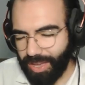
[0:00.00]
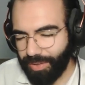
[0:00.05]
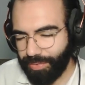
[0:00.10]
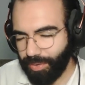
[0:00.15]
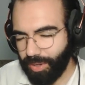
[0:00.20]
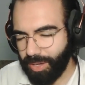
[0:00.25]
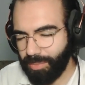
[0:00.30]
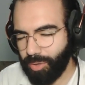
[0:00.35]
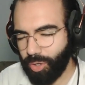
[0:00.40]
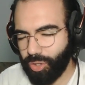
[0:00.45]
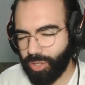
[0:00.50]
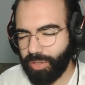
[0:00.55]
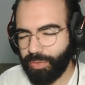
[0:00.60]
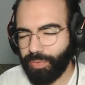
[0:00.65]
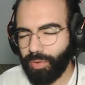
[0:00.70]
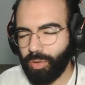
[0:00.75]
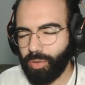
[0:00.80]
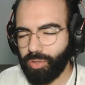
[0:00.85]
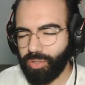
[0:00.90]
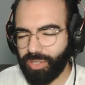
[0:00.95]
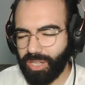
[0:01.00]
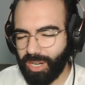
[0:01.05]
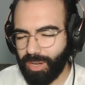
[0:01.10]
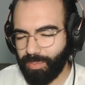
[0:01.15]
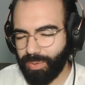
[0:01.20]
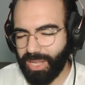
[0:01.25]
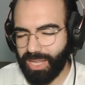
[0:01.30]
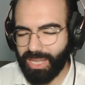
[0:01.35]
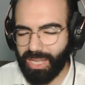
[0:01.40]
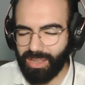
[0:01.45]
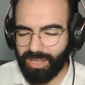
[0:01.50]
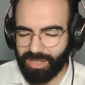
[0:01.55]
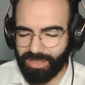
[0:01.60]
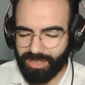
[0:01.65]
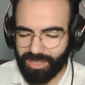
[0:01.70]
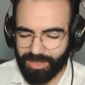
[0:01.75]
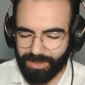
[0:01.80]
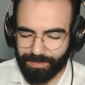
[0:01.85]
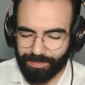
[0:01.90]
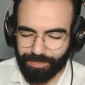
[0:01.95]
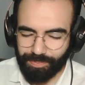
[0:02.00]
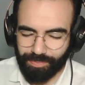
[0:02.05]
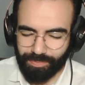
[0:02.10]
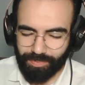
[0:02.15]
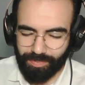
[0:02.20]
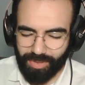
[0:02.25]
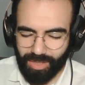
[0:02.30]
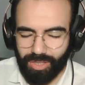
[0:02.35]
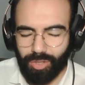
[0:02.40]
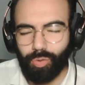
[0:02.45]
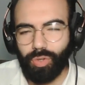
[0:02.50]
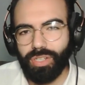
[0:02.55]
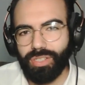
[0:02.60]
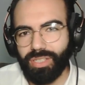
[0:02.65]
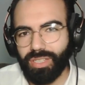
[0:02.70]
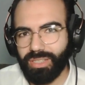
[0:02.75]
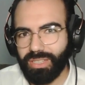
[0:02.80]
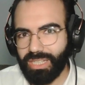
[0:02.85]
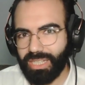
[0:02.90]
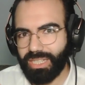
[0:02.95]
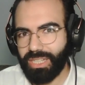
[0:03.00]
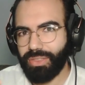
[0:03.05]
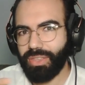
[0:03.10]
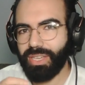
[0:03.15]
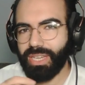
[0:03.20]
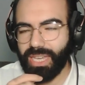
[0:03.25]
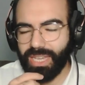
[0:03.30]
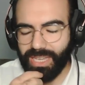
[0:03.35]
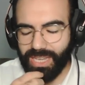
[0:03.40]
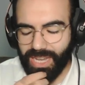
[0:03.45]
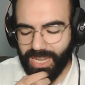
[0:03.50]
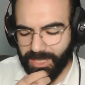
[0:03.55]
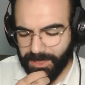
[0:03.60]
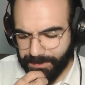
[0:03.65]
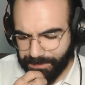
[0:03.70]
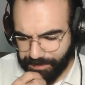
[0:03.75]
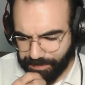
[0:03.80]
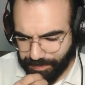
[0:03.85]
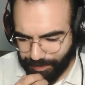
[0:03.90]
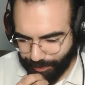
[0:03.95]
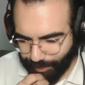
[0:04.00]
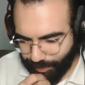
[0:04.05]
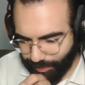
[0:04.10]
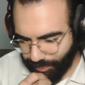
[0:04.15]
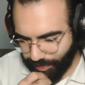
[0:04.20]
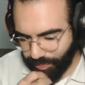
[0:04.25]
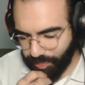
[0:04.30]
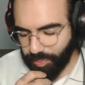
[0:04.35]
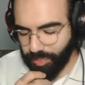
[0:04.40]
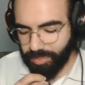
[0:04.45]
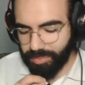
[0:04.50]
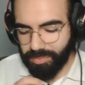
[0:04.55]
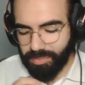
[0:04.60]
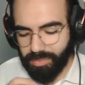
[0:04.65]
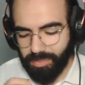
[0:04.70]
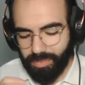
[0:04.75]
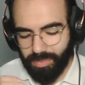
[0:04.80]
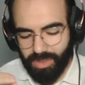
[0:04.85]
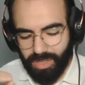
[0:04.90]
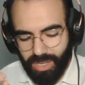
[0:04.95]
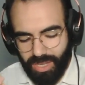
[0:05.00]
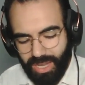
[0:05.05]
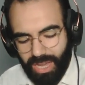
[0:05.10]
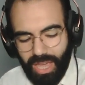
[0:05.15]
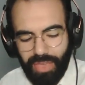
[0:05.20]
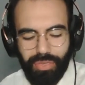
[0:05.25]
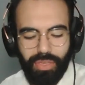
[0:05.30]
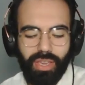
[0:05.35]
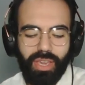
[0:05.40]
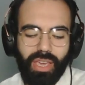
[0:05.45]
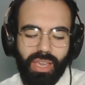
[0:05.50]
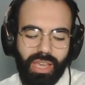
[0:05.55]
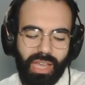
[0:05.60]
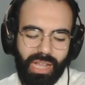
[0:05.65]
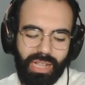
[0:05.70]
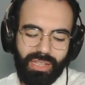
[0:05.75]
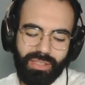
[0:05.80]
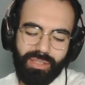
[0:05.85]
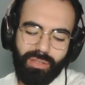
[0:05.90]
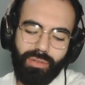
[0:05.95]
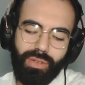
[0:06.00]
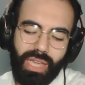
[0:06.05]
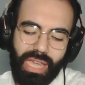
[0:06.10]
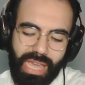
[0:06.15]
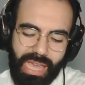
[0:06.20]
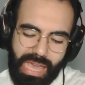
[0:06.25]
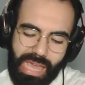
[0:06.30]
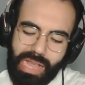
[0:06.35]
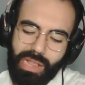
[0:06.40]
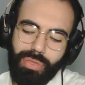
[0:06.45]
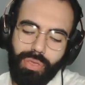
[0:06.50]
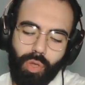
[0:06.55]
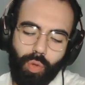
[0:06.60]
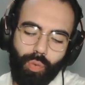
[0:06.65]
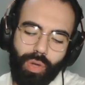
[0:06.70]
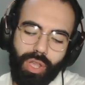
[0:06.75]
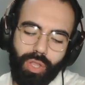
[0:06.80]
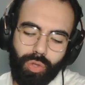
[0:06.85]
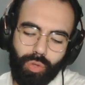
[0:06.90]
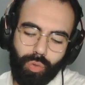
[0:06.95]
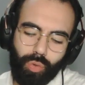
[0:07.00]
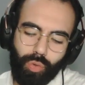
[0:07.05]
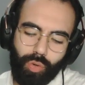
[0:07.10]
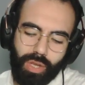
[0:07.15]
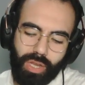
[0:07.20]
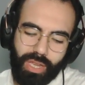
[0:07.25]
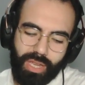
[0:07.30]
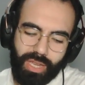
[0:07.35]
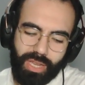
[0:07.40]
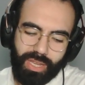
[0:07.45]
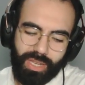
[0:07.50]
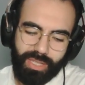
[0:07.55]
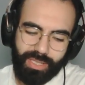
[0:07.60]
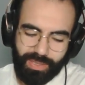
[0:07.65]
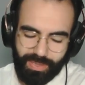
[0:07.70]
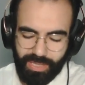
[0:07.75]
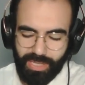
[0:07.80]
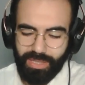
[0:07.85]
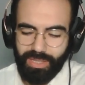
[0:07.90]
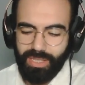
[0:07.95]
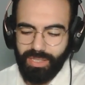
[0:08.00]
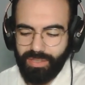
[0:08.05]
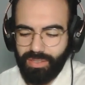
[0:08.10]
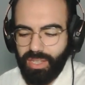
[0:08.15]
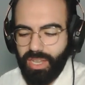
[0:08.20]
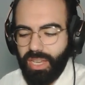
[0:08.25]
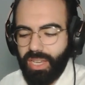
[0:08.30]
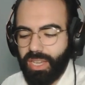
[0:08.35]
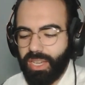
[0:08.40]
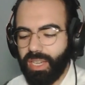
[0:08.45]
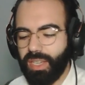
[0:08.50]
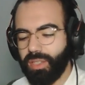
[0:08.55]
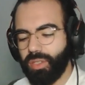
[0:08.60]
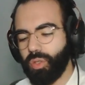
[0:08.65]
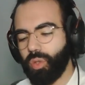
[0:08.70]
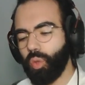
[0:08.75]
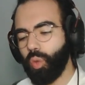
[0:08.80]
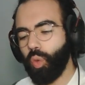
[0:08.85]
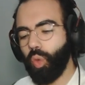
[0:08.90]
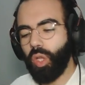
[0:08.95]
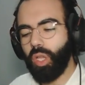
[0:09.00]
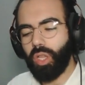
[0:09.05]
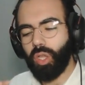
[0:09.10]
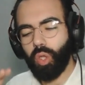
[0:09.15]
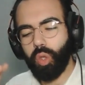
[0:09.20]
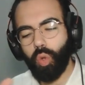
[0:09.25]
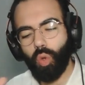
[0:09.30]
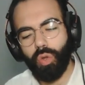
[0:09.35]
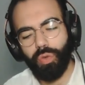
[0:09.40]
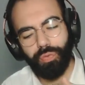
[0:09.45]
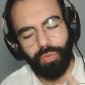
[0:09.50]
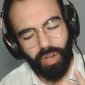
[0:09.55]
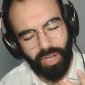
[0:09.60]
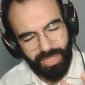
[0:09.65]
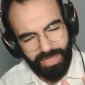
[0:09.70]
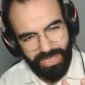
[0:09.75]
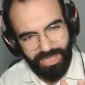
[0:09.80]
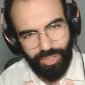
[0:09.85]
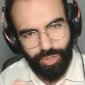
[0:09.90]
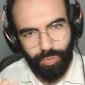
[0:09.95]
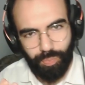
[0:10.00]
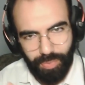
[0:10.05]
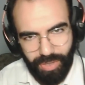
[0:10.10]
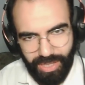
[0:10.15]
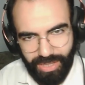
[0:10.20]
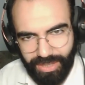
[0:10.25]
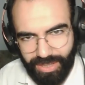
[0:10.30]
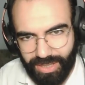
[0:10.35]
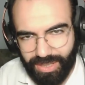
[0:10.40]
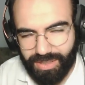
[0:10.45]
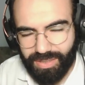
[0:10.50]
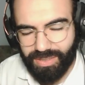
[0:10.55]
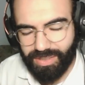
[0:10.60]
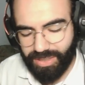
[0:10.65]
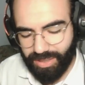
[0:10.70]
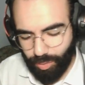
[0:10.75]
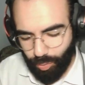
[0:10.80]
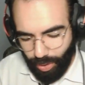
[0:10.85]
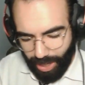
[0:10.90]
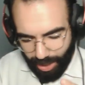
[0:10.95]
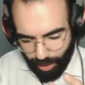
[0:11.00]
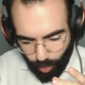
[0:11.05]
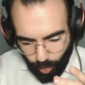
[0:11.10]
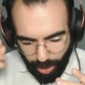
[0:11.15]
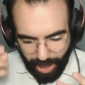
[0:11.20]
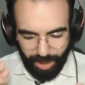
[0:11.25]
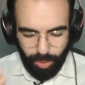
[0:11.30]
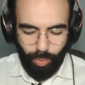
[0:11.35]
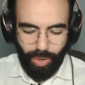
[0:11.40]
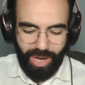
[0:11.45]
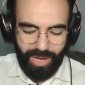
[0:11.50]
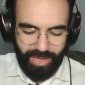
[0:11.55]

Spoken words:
emotion focused therapy that I learned recently, and I think I can. I think also a healthy way to see this is to look for these meanings where while we are